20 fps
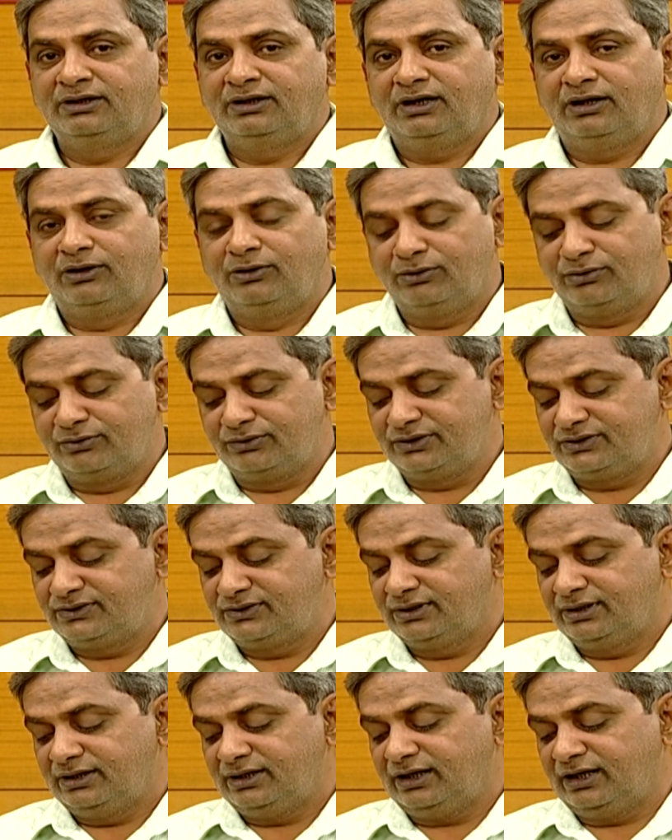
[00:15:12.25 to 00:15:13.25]
hordes
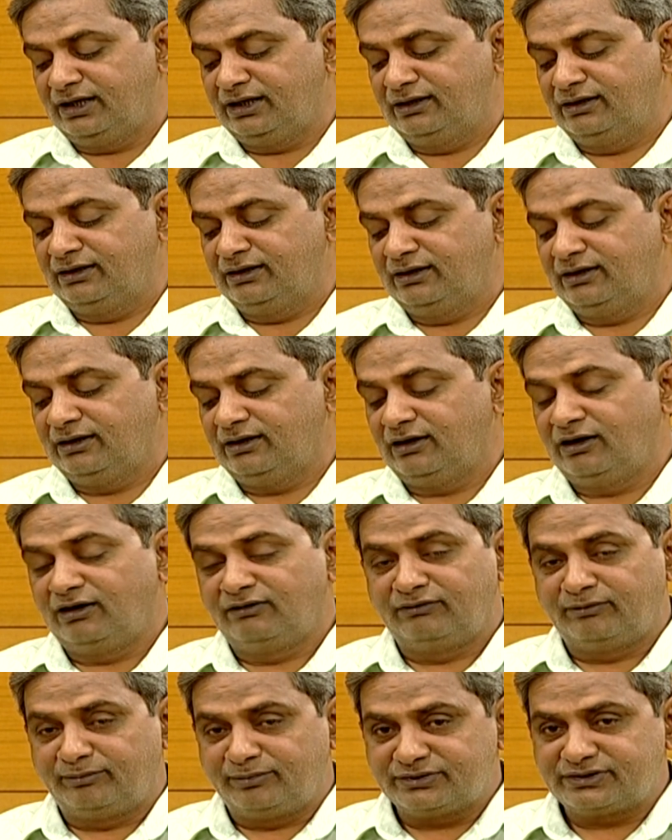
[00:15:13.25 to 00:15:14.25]
and of
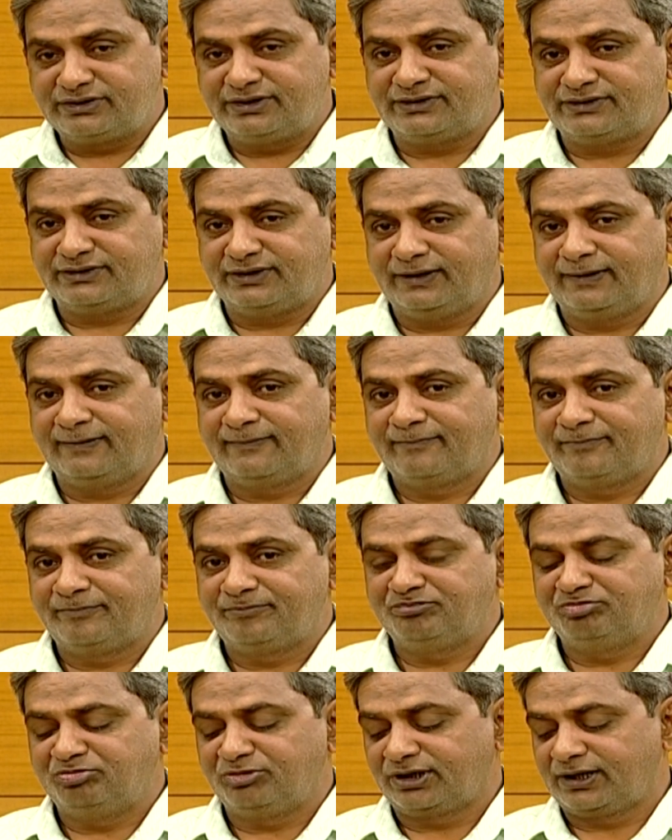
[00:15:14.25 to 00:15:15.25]
apostasy.
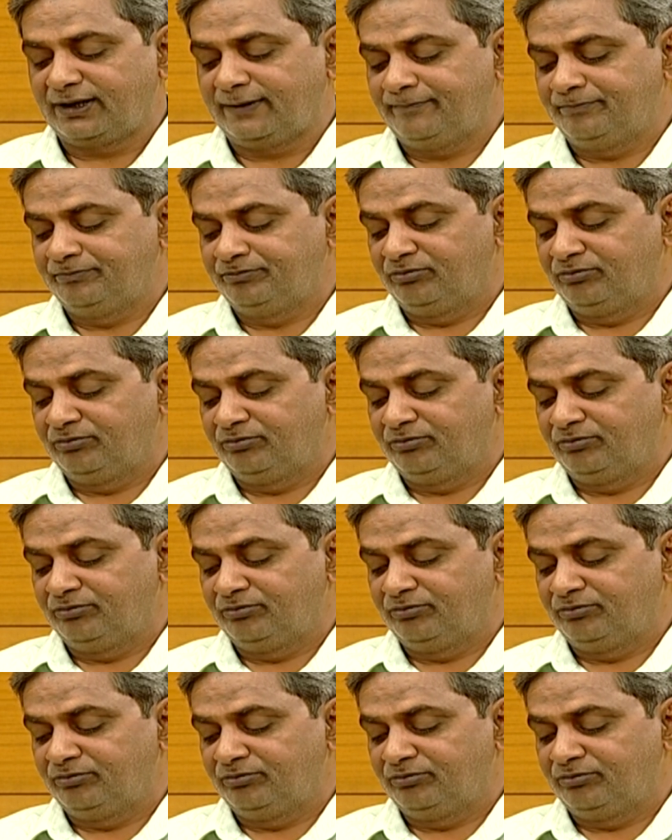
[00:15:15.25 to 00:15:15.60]
Okay.